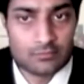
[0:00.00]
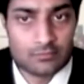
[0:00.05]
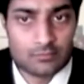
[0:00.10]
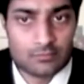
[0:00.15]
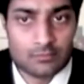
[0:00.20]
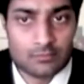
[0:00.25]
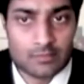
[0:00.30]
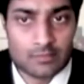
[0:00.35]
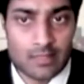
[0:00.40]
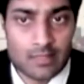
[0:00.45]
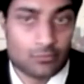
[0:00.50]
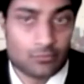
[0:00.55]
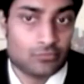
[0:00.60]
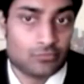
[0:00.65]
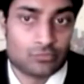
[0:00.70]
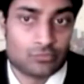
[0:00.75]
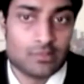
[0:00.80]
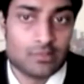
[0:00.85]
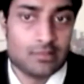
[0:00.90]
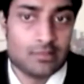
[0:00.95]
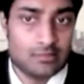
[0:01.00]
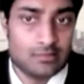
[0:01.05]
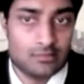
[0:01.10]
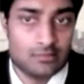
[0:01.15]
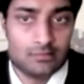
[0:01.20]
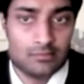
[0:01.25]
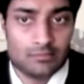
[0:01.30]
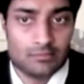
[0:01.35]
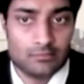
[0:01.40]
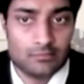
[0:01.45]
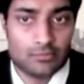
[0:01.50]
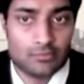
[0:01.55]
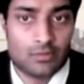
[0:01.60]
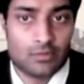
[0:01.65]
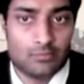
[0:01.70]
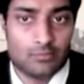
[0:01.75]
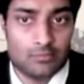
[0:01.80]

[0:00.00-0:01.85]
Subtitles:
That was really the problem.